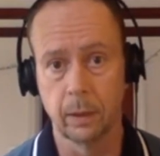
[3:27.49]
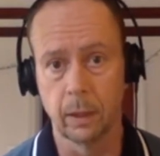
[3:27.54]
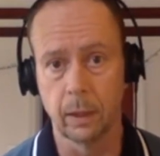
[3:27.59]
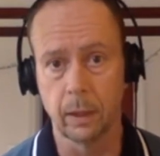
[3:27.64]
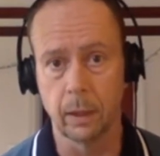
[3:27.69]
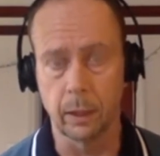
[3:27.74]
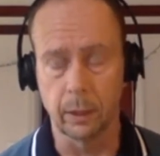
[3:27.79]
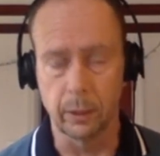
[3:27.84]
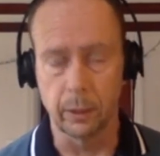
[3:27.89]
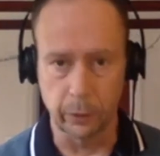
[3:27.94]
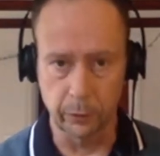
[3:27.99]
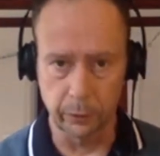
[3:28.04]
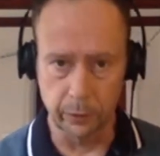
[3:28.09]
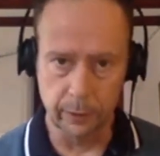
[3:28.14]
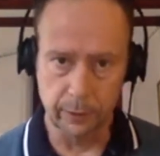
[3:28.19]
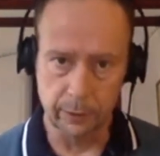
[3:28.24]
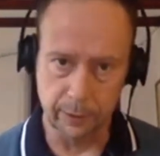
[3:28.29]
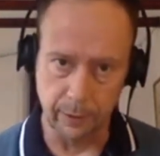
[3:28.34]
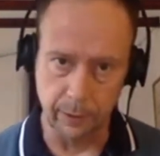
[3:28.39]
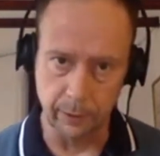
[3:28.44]
And I know
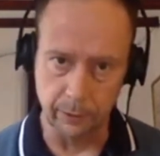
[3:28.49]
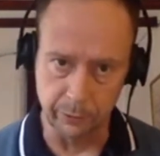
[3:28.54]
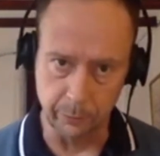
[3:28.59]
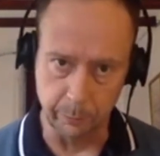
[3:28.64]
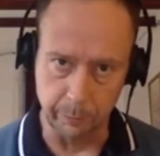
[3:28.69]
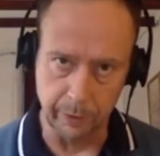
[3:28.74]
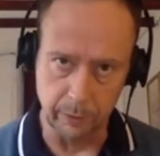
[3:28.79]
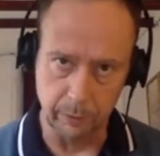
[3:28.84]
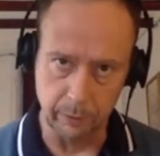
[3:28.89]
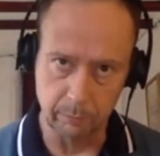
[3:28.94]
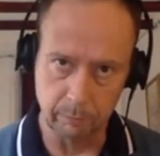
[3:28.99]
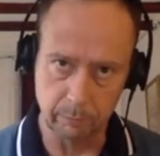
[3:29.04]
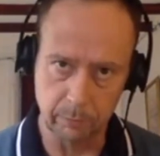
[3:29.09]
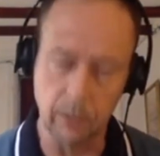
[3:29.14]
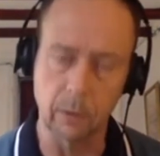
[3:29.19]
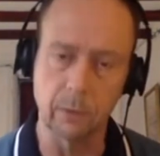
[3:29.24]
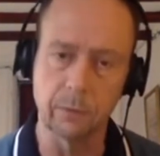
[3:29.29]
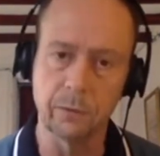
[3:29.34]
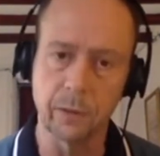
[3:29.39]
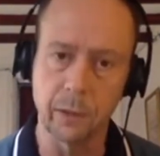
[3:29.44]
that sounds a bit
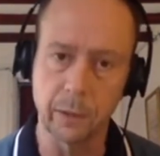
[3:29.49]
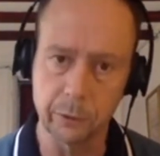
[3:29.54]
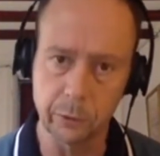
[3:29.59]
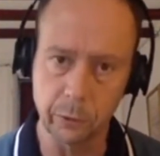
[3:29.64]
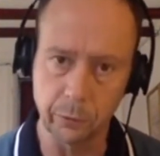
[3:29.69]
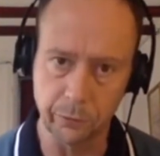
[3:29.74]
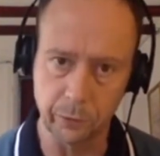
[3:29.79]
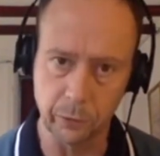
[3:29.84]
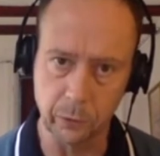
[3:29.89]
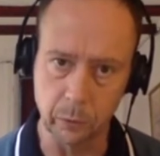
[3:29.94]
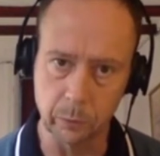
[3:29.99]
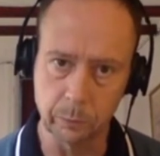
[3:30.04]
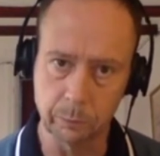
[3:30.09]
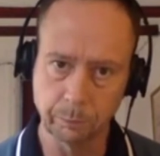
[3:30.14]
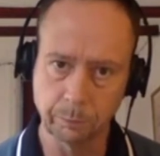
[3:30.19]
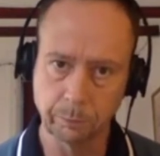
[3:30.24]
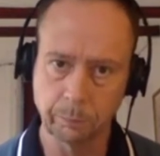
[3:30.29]
kind of philosophical,